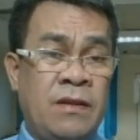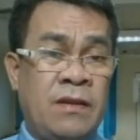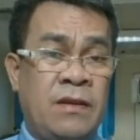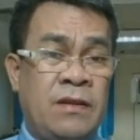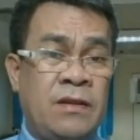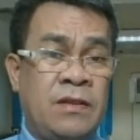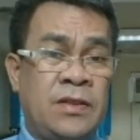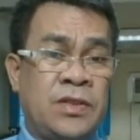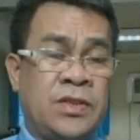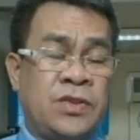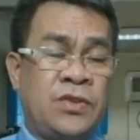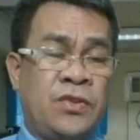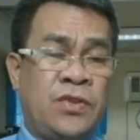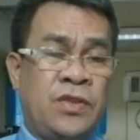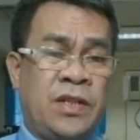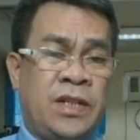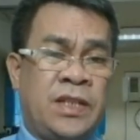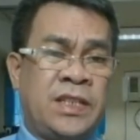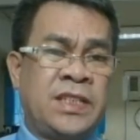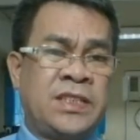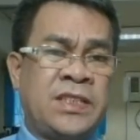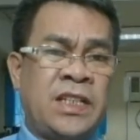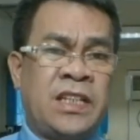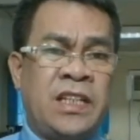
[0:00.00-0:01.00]
so
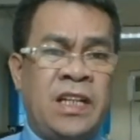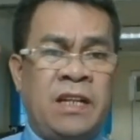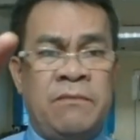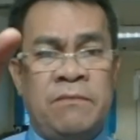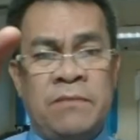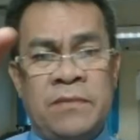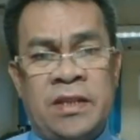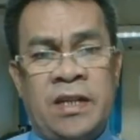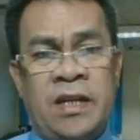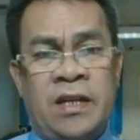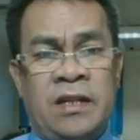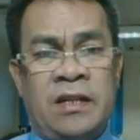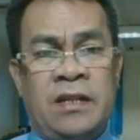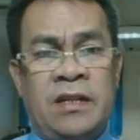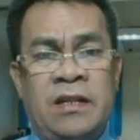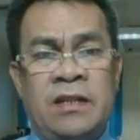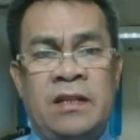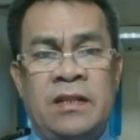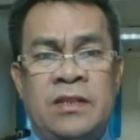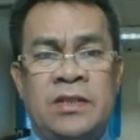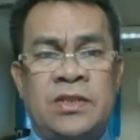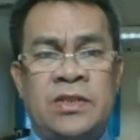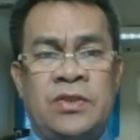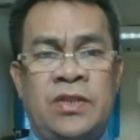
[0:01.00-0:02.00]
it is an empty.
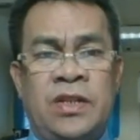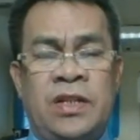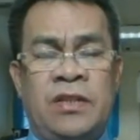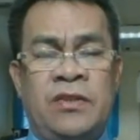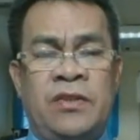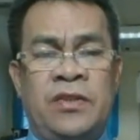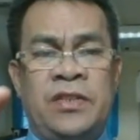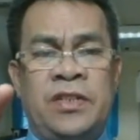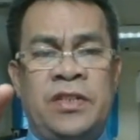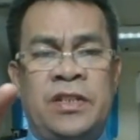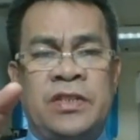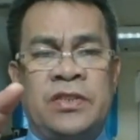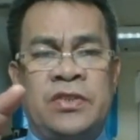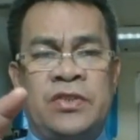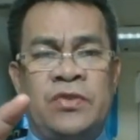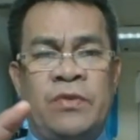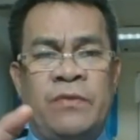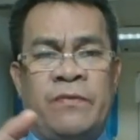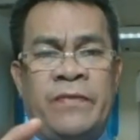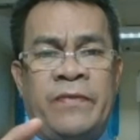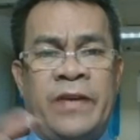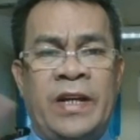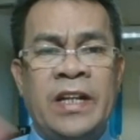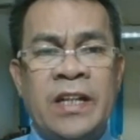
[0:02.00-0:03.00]
So in order
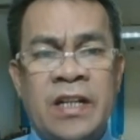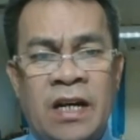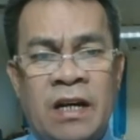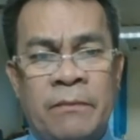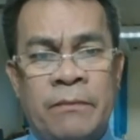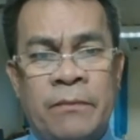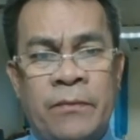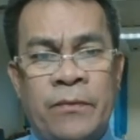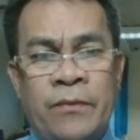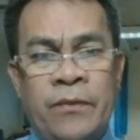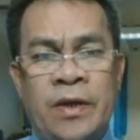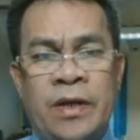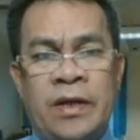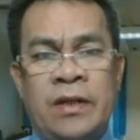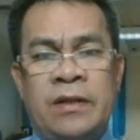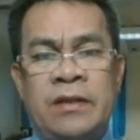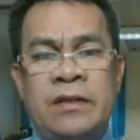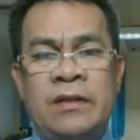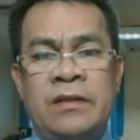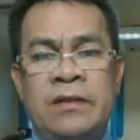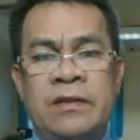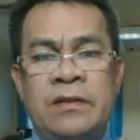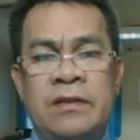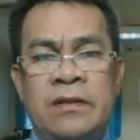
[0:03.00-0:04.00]
to fill up
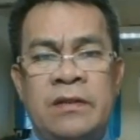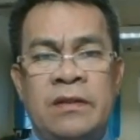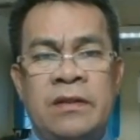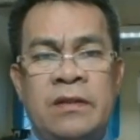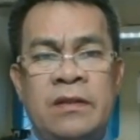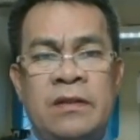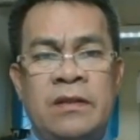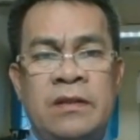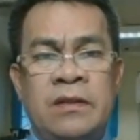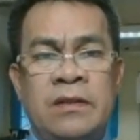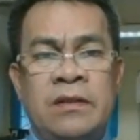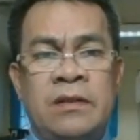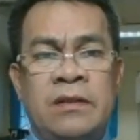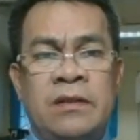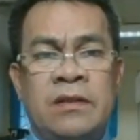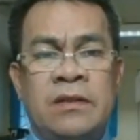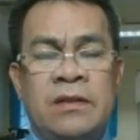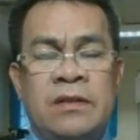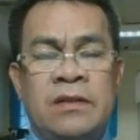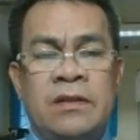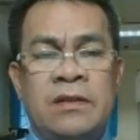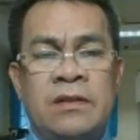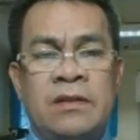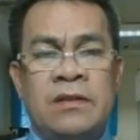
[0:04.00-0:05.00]
with
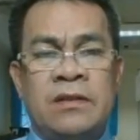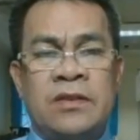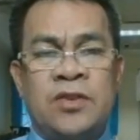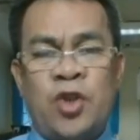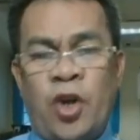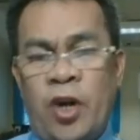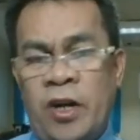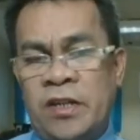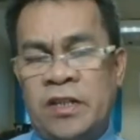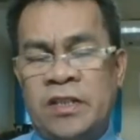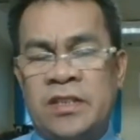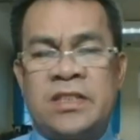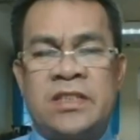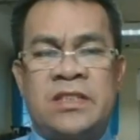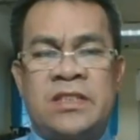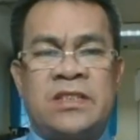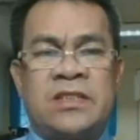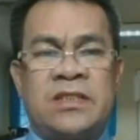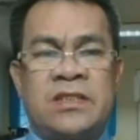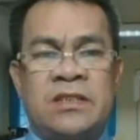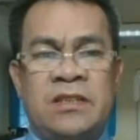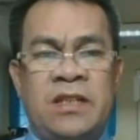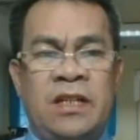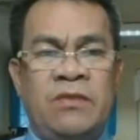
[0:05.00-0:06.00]

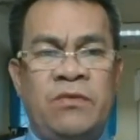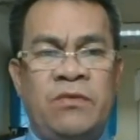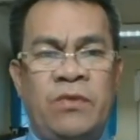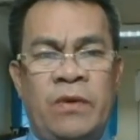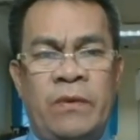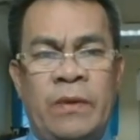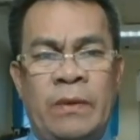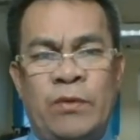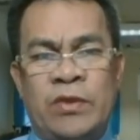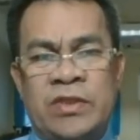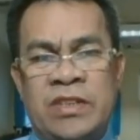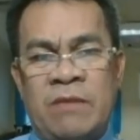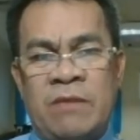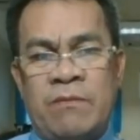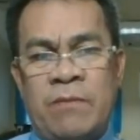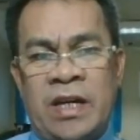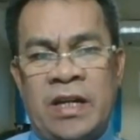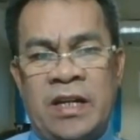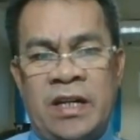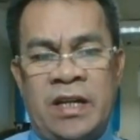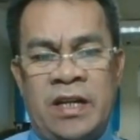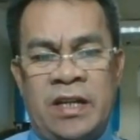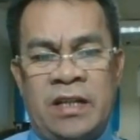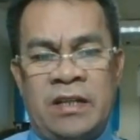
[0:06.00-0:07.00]
charge, then we will
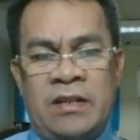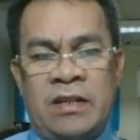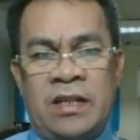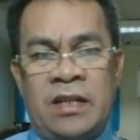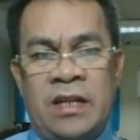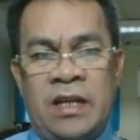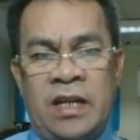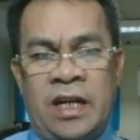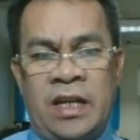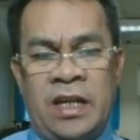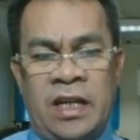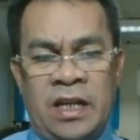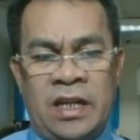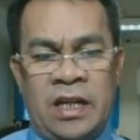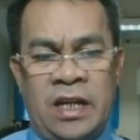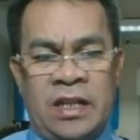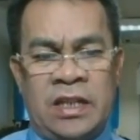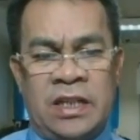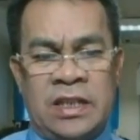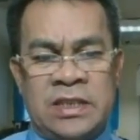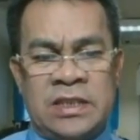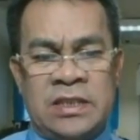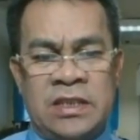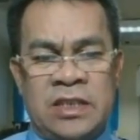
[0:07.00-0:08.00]
multiply n. N again
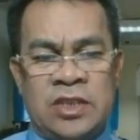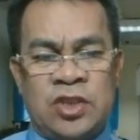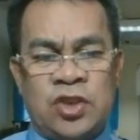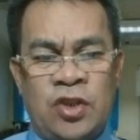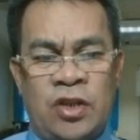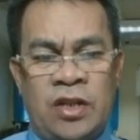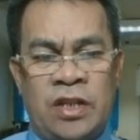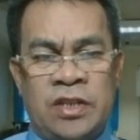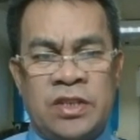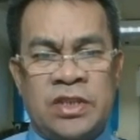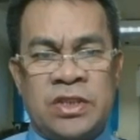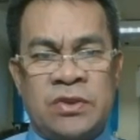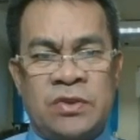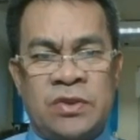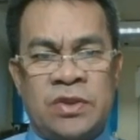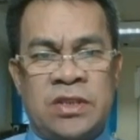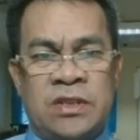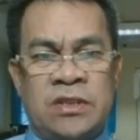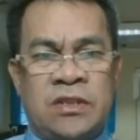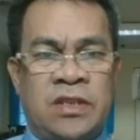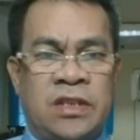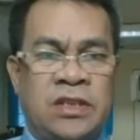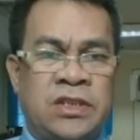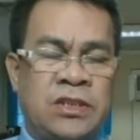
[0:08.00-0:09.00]
is the charge
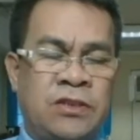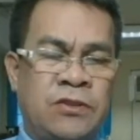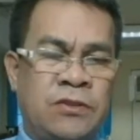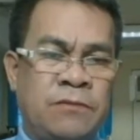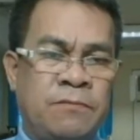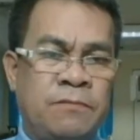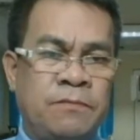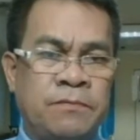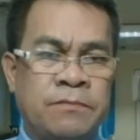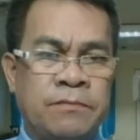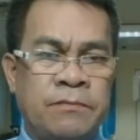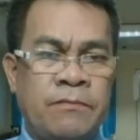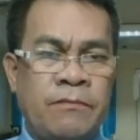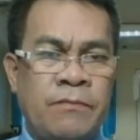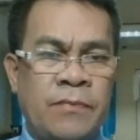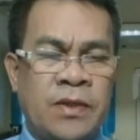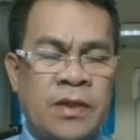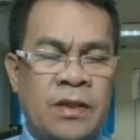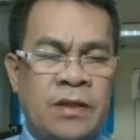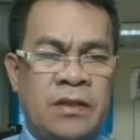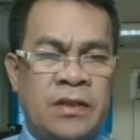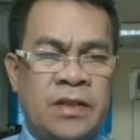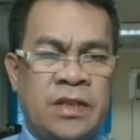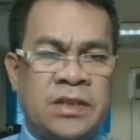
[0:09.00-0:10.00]
concentration.
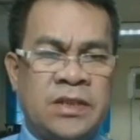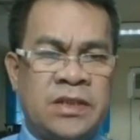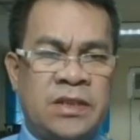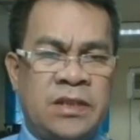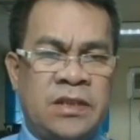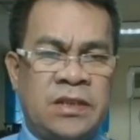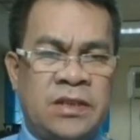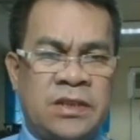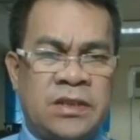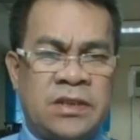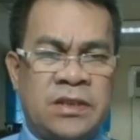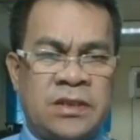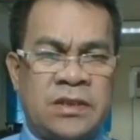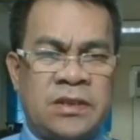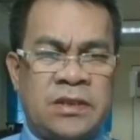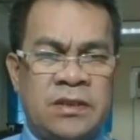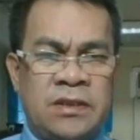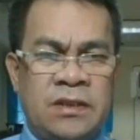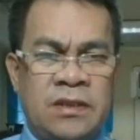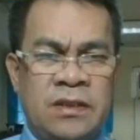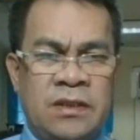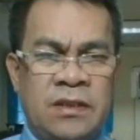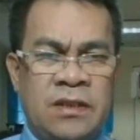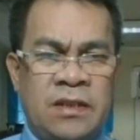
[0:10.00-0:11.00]
This is
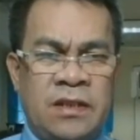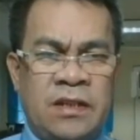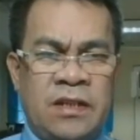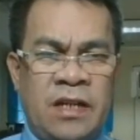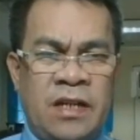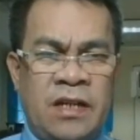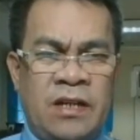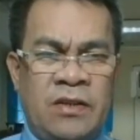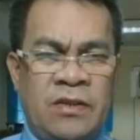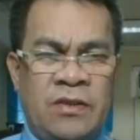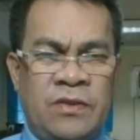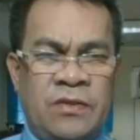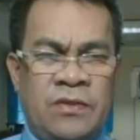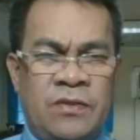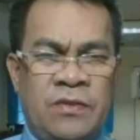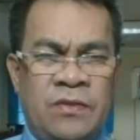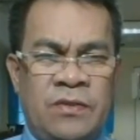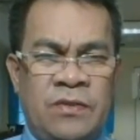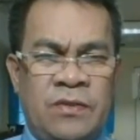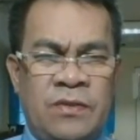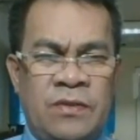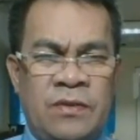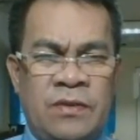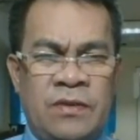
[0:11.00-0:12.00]
now
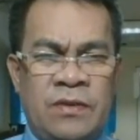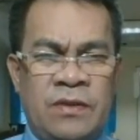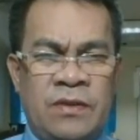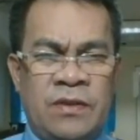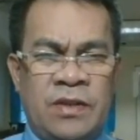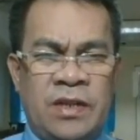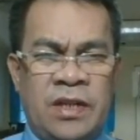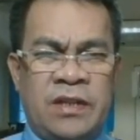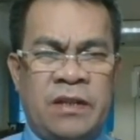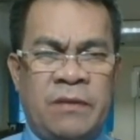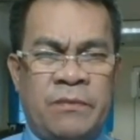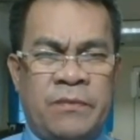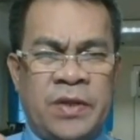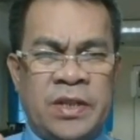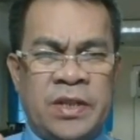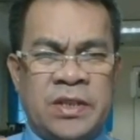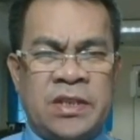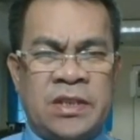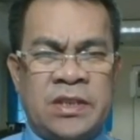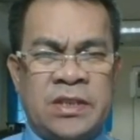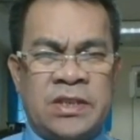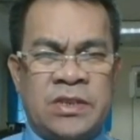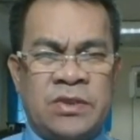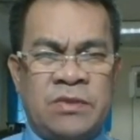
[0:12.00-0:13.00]
in the
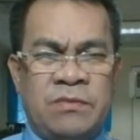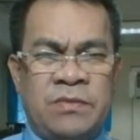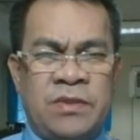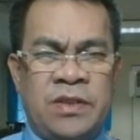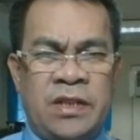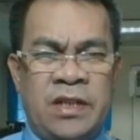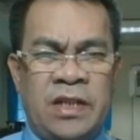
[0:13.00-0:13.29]
presence of the